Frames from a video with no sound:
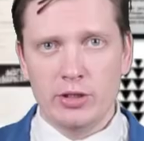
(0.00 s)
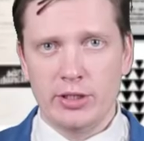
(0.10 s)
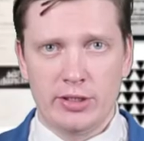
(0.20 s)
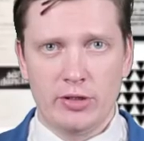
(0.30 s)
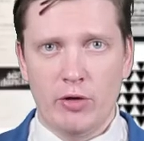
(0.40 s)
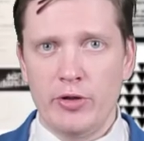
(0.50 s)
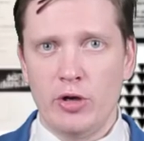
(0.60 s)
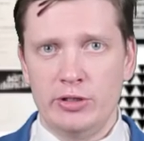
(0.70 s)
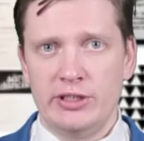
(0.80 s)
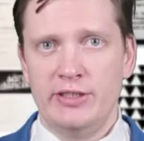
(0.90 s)
content
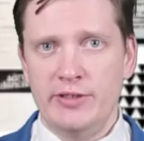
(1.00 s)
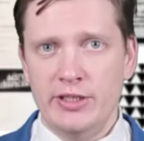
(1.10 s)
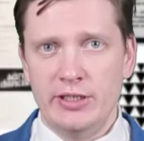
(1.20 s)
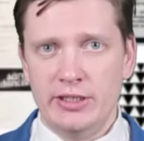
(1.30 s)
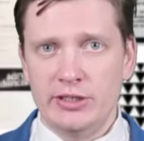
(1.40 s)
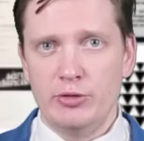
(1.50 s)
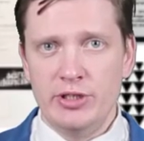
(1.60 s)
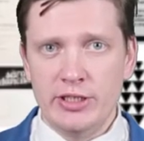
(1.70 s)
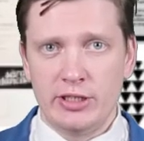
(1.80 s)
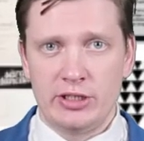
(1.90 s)
of each CV is
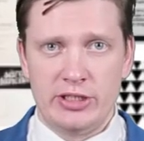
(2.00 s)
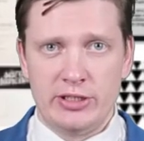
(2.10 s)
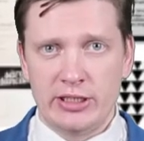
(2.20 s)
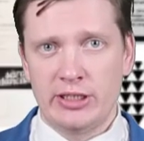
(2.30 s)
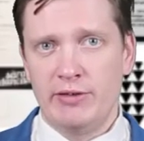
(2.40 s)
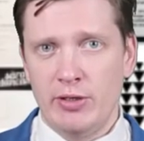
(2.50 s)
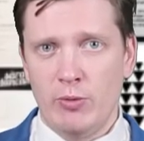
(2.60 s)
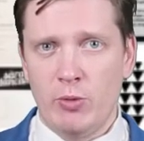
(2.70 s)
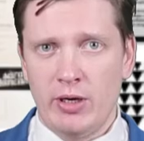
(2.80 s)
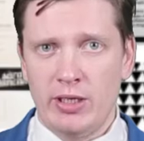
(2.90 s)
unique, just
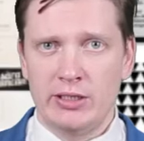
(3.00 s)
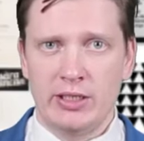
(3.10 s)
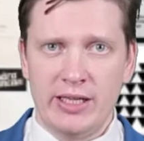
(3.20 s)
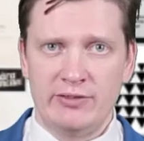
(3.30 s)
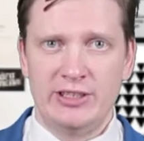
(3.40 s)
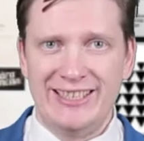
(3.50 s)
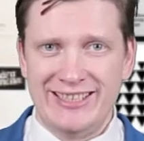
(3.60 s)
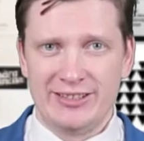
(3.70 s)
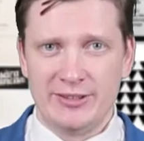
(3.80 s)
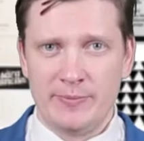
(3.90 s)
as everyone's life
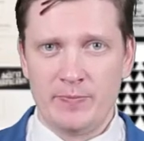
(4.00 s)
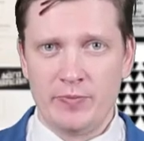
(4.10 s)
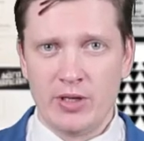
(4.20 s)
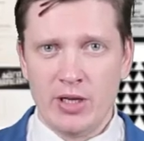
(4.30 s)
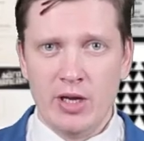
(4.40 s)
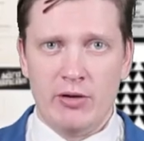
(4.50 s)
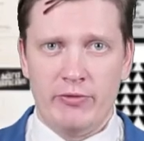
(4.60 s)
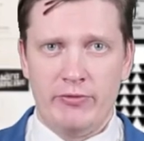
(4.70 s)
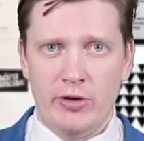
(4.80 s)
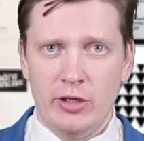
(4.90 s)
is.
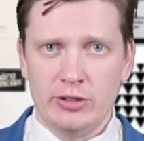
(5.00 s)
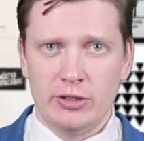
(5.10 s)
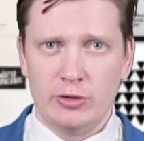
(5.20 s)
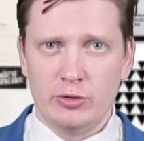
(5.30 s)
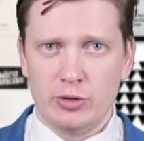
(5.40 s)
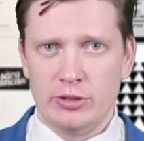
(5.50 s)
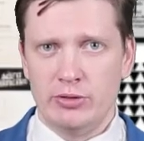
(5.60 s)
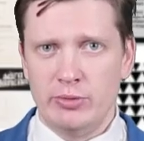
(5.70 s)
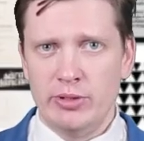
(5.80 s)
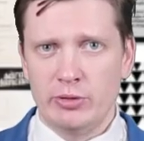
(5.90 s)
First, it
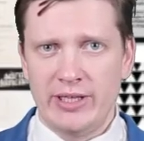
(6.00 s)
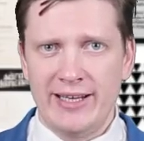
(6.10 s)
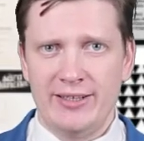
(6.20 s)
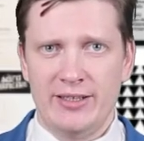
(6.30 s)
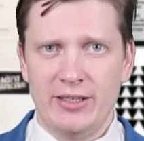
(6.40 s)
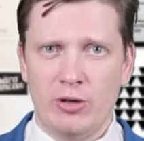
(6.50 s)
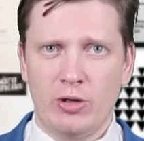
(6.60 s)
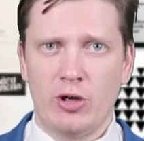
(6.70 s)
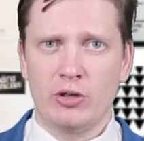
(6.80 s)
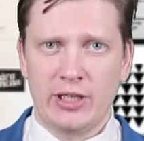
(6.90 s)
should contain
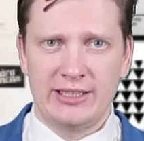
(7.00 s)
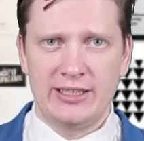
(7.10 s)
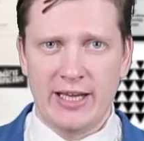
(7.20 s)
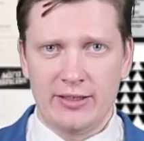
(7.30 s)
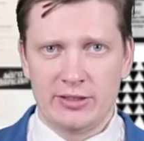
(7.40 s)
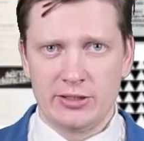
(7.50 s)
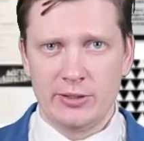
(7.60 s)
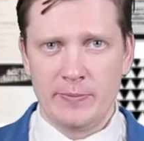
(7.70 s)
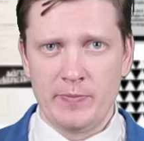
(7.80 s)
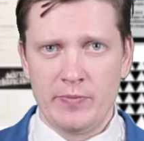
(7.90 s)
your contact
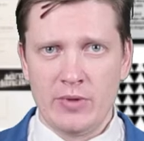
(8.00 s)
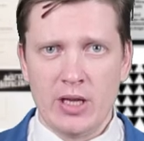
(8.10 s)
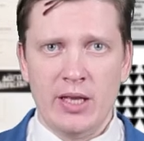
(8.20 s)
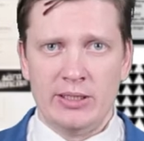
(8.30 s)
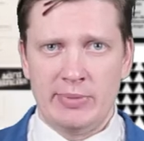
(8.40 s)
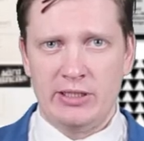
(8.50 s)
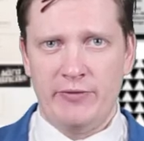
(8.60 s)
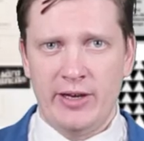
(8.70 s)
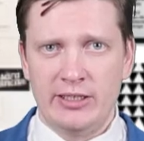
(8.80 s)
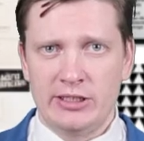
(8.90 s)
details.
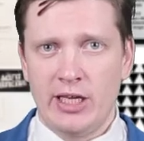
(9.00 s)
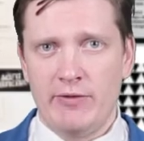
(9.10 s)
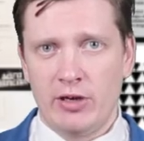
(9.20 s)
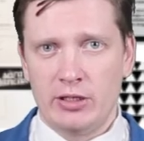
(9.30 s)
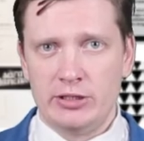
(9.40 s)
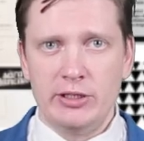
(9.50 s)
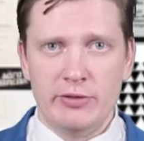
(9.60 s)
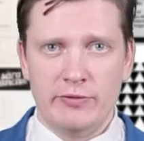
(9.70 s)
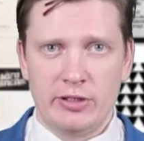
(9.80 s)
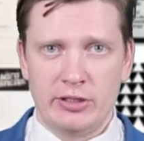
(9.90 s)
Specify
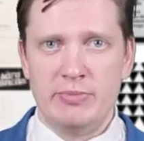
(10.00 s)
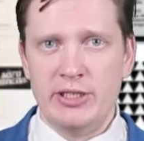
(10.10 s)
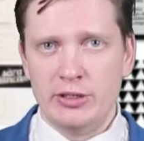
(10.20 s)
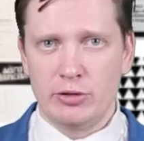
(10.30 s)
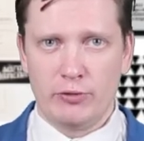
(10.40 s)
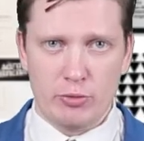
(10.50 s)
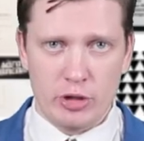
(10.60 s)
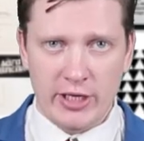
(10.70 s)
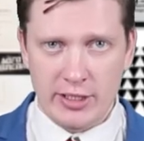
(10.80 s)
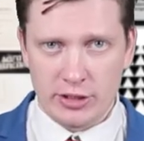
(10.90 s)
several different means of
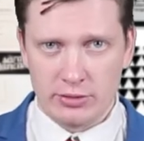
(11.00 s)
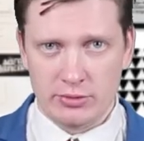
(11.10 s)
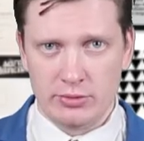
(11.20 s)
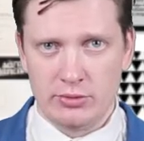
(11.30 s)
communication.